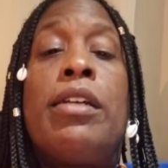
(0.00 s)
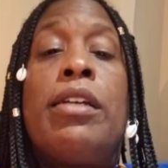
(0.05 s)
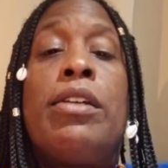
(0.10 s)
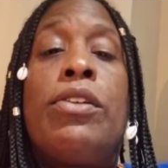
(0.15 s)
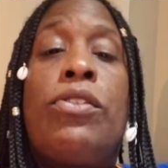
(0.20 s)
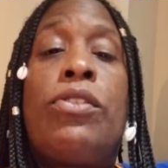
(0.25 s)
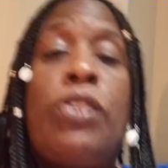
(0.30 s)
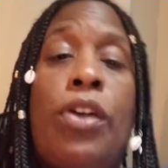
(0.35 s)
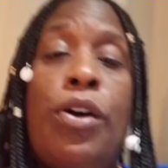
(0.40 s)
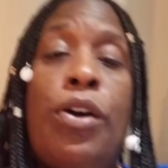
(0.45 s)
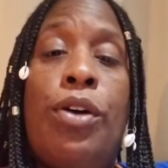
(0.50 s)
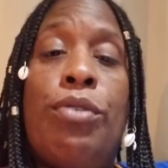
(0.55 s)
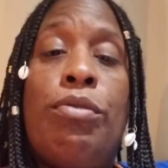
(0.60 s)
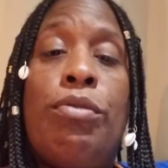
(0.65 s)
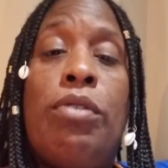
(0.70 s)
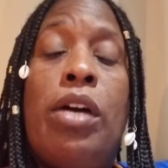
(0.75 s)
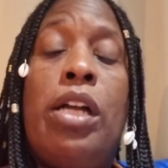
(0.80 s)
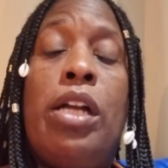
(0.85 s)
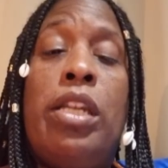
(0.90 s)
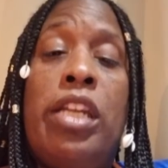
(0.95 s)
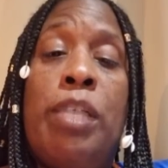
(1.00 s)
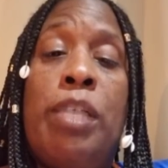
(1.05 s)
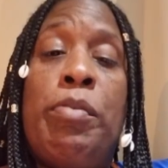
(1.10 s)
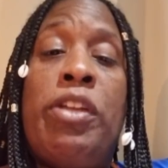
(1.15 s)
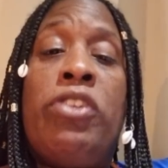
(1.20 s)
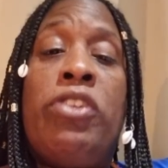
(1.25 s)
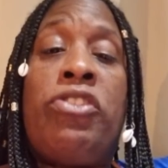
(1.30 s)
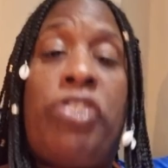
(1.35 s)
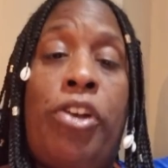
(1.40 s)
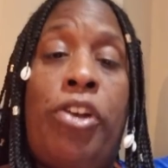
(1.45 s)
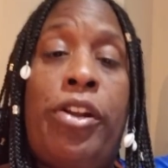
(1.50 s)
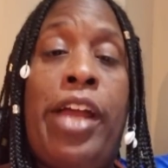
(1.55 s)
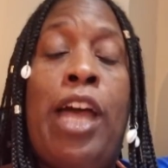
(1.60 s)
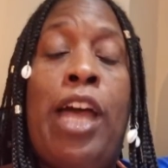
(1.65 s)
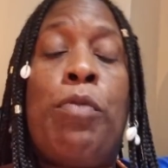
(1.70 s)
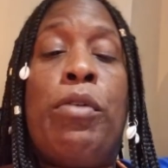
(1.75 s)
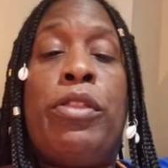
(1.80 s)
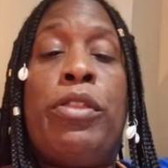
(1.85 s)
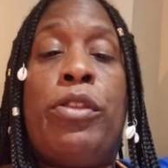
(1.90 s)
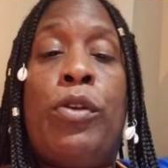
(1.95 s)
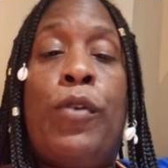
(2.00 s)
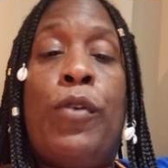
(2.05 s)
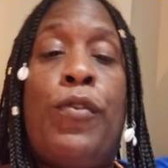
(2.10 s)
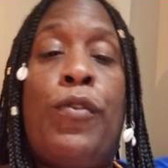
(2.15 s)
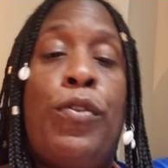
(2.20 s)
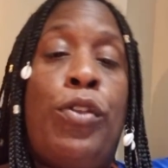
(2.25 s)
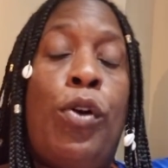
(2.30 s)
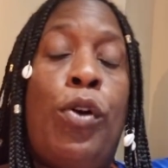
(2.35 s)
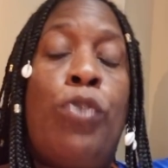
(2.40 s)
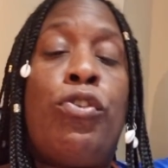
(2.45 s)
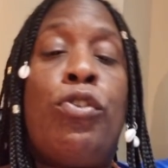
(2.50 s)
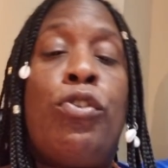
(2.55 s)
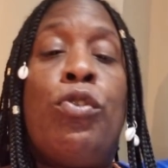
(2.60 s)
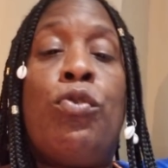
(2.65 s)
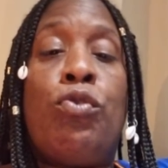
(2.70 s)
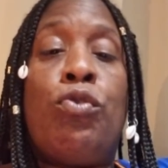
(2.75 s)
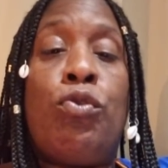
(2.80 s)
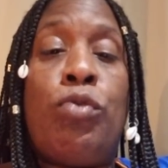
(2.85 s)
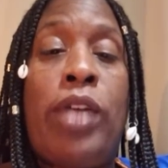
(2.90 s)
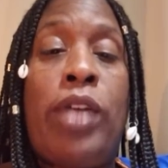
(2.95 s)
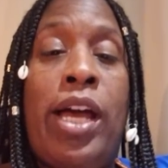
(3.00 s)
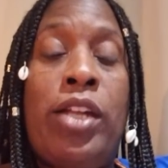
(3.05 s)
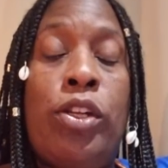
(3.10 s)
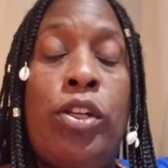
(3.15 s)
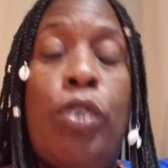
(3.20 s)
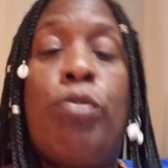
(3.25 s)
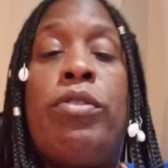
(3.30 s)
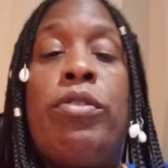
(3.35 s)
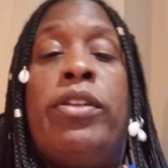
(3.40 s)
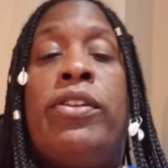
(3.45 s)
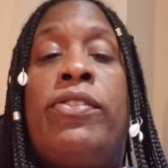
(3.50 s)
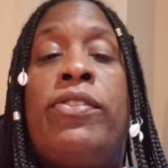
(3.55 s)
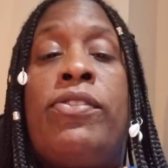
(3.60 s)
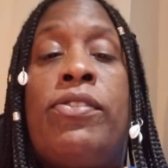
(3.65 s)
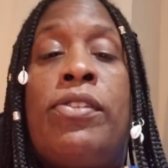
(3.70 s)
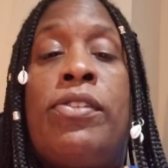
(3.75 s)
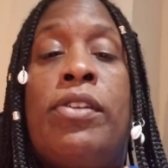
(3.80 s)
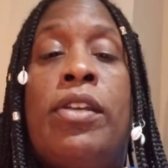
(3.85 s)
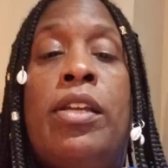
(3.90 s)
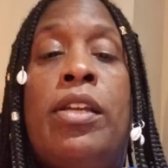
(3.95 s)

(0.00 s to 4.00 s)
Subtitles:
So let me share that with you for those of you who do not know this.